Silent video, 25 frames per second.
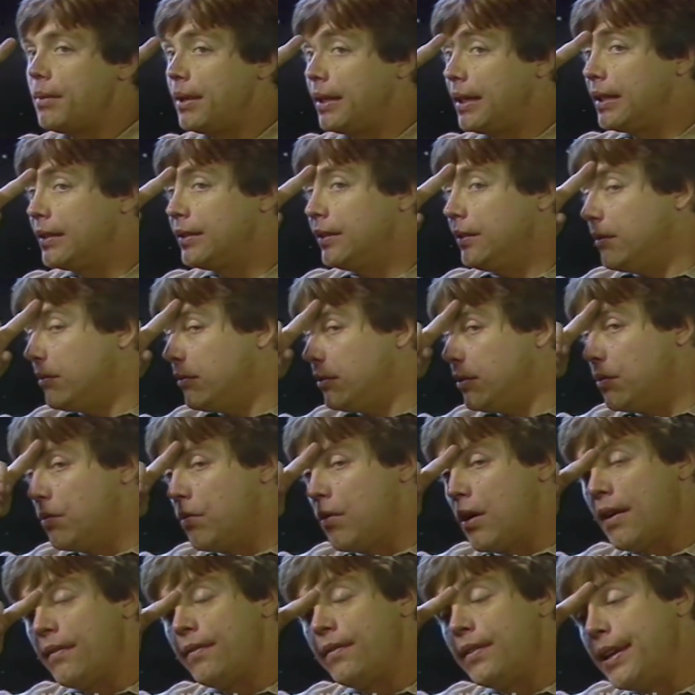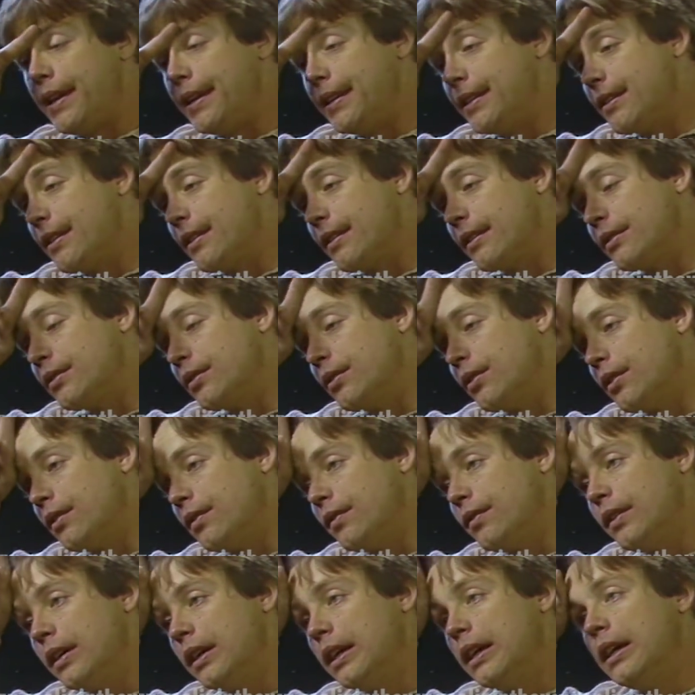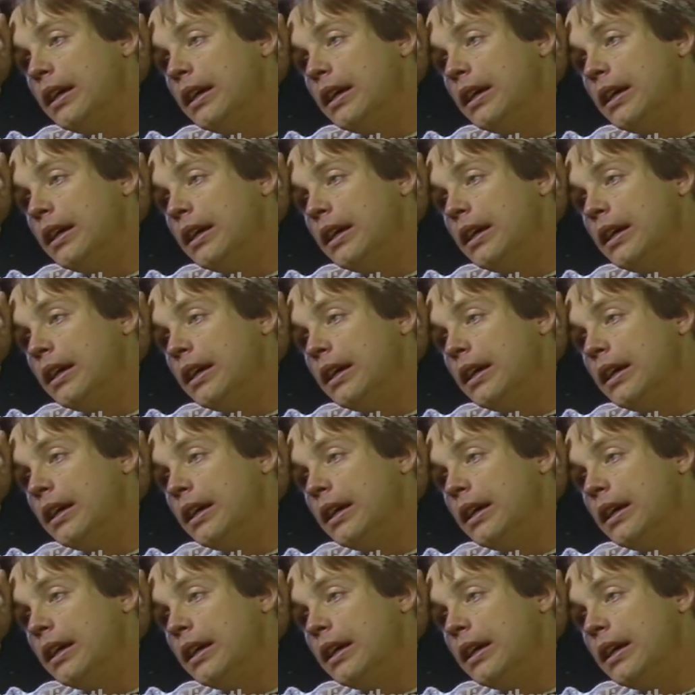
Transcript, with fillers: because your wife needs the sort of